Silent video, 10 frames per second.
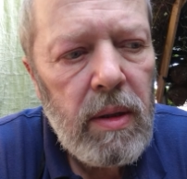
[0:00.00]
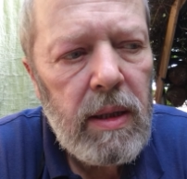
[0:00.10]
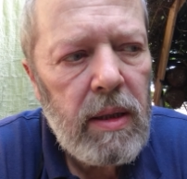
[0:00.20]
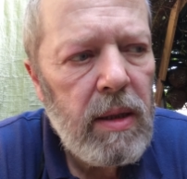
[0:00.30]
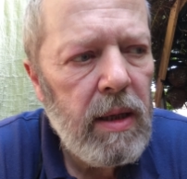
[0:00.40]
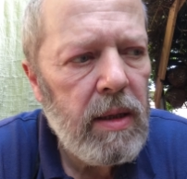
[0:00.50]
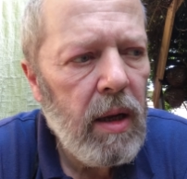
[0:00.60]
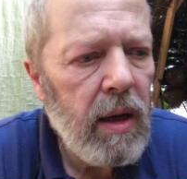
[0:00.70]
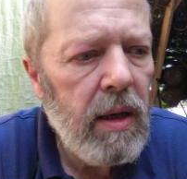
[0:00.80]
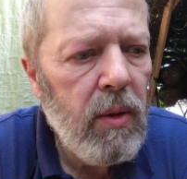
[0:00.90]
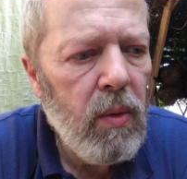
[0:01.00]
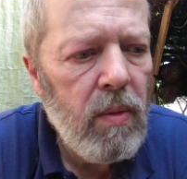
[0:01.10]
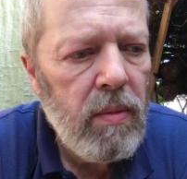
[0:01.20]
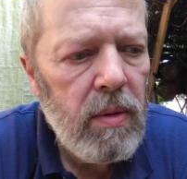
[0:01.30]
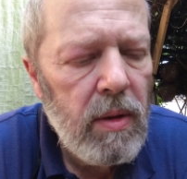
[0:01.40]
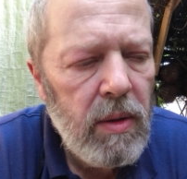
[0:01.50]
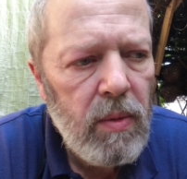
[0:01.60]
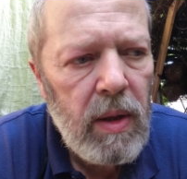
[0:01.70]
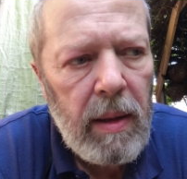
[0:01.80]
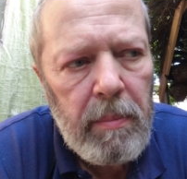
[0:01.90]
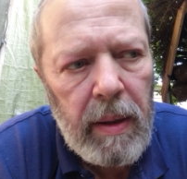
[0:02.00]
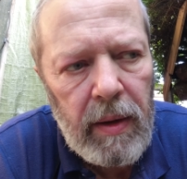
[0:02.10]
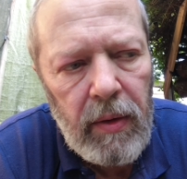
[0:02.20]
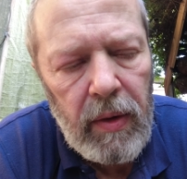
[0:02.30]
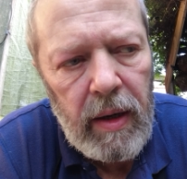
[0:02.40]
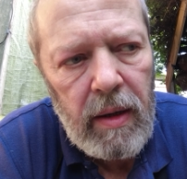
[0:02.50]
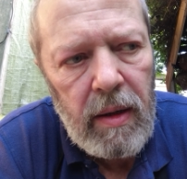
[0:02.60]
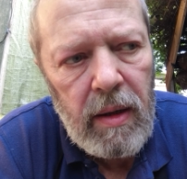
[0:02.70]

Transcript: There's like a little lump under it.